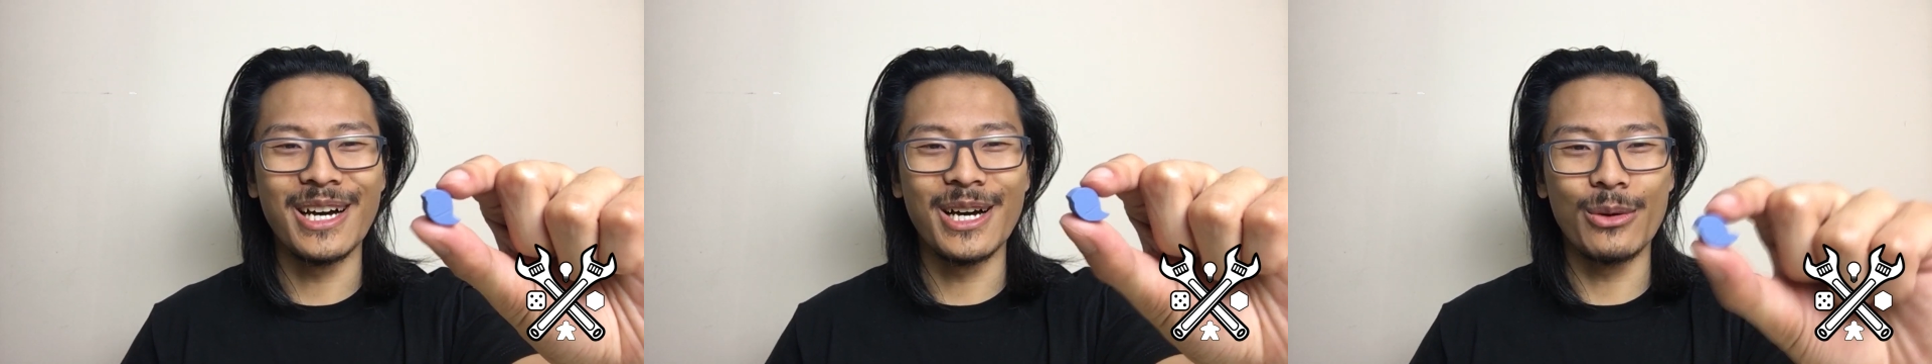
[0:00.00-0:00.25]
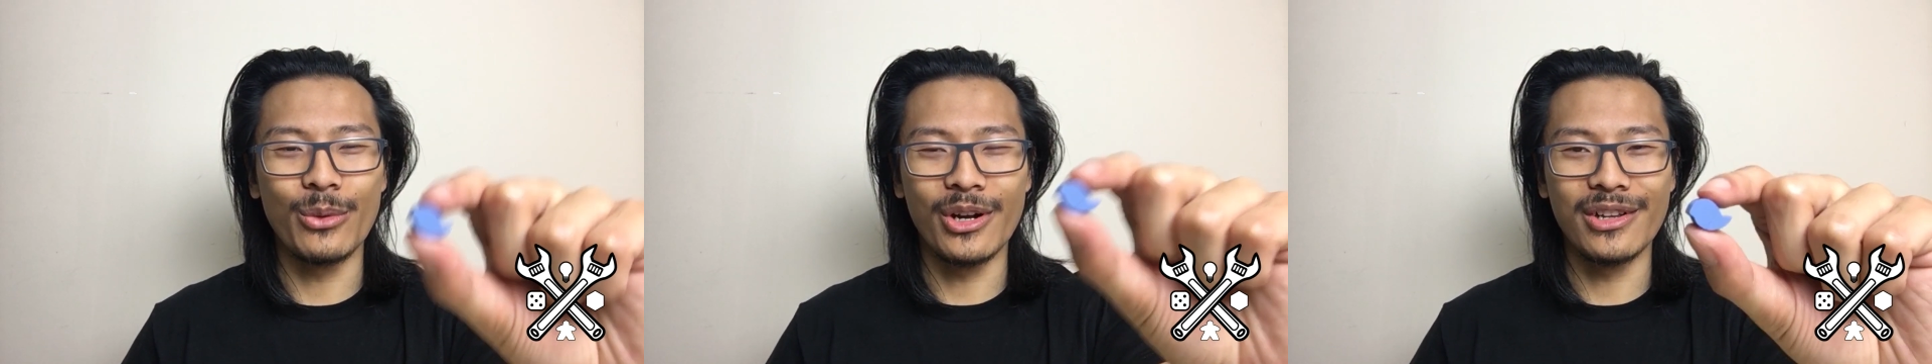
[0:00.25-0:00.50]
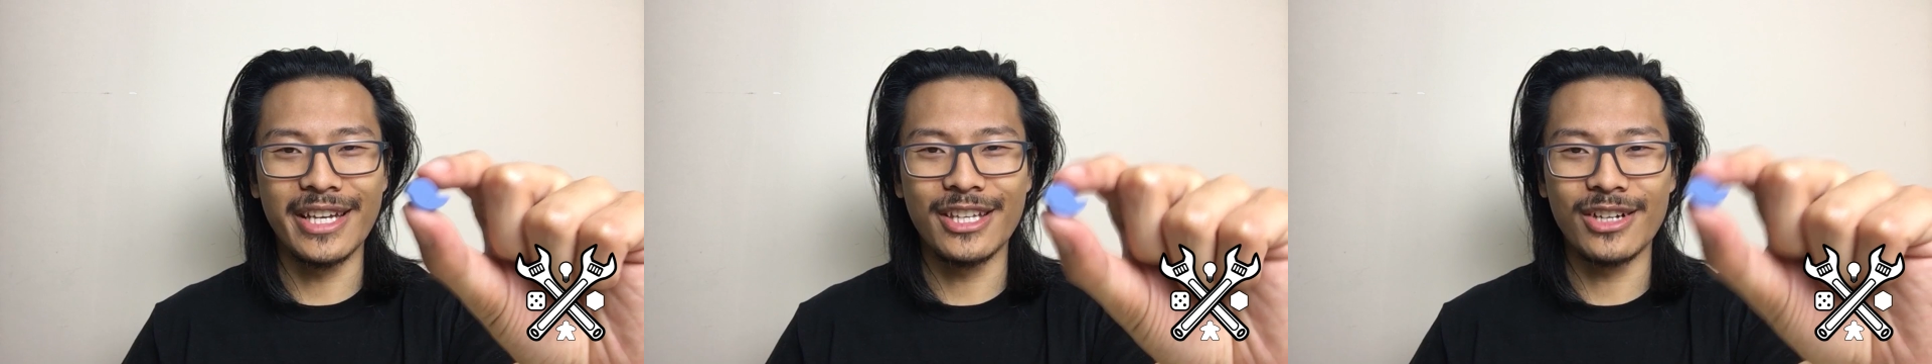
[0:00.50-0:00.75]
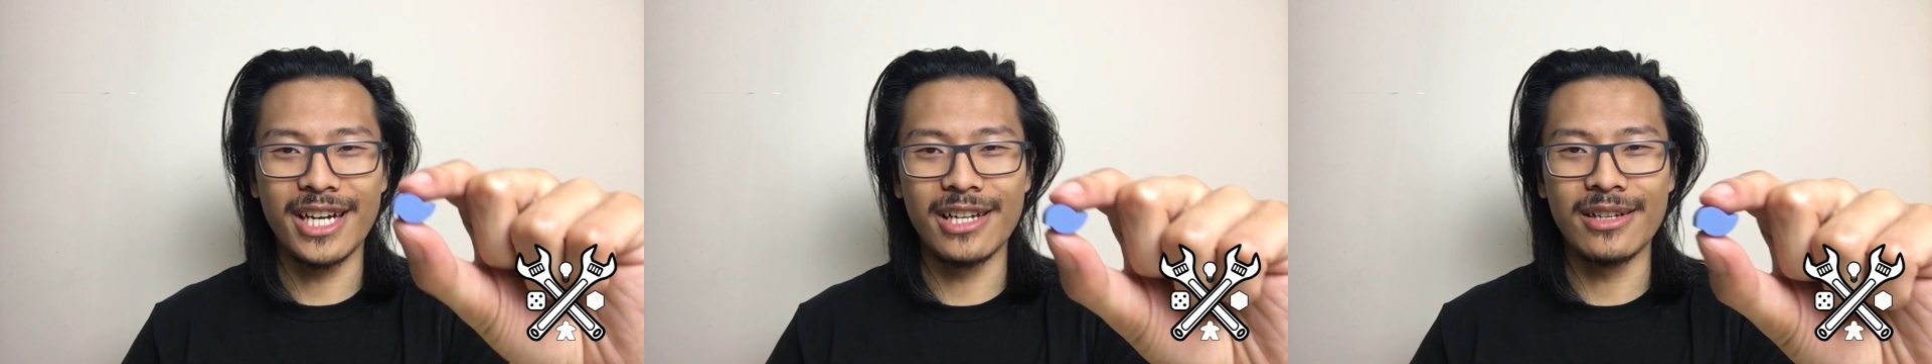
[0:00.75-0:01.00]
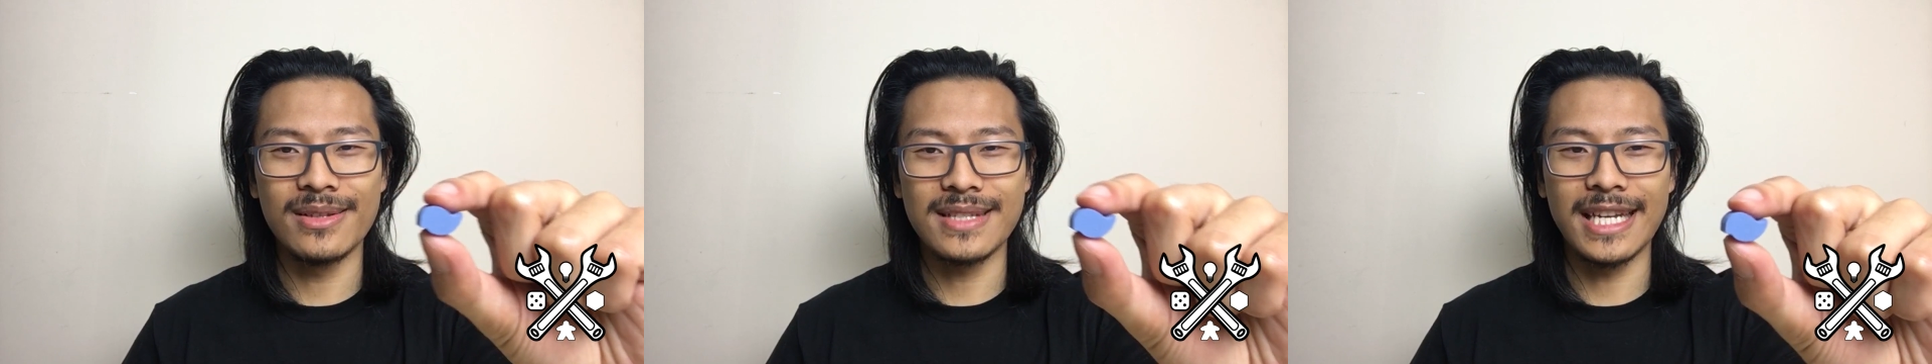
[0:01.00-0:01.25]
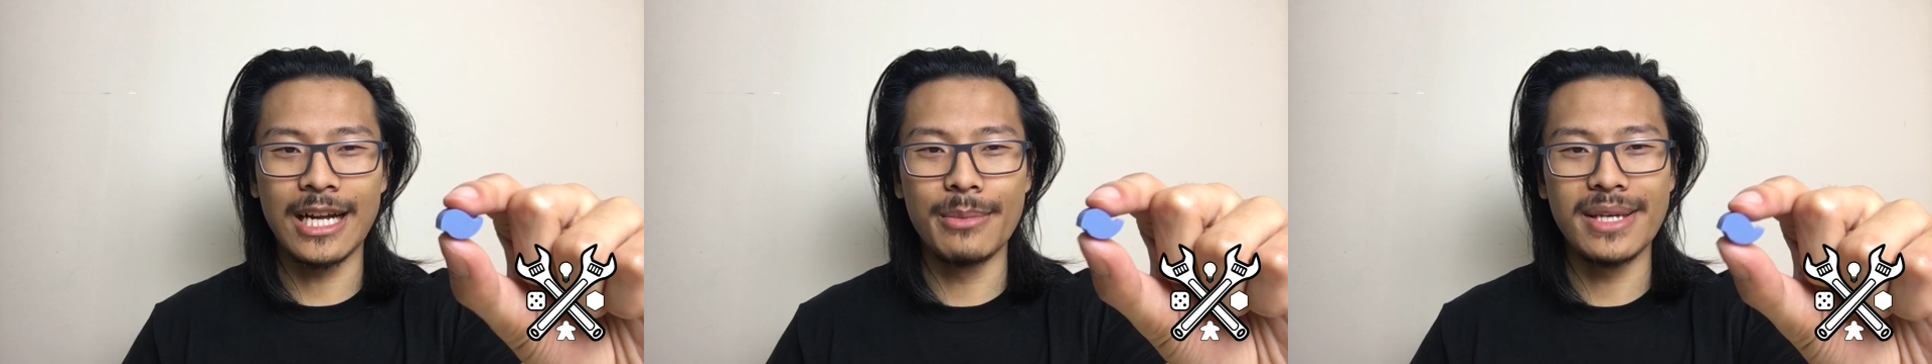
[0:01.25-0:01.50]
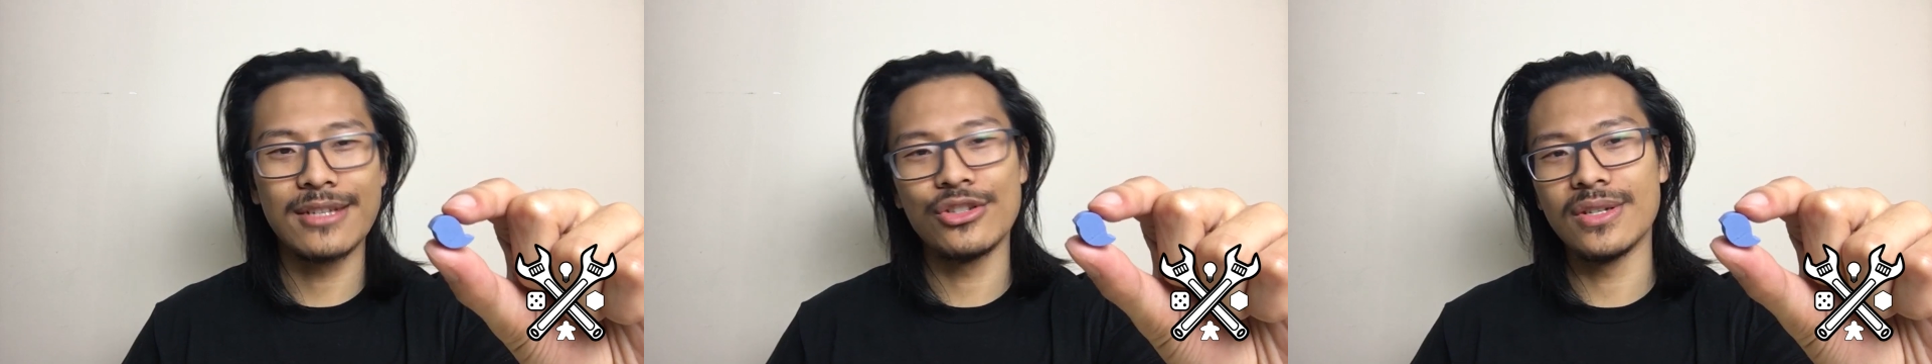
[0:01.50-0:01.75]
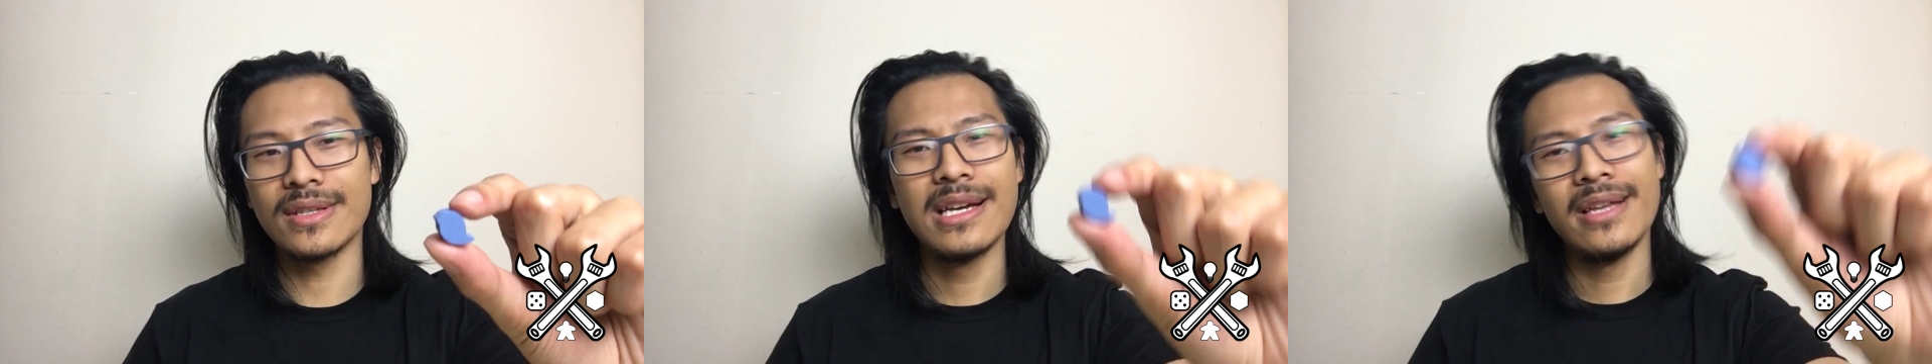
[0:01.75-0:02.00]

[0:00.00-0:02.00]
where like you're kind of sending out messages.